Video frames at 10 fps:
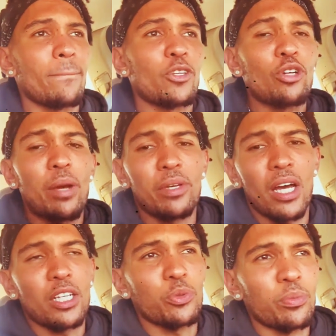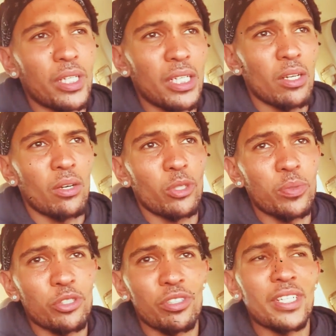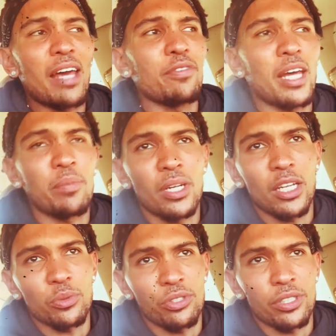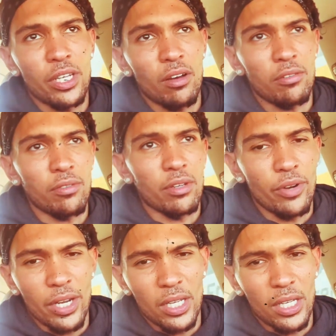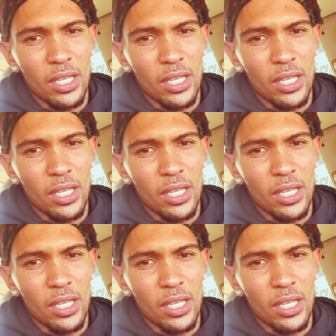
You're not being honest with me, which means you're definitely not being honest with yourself, right?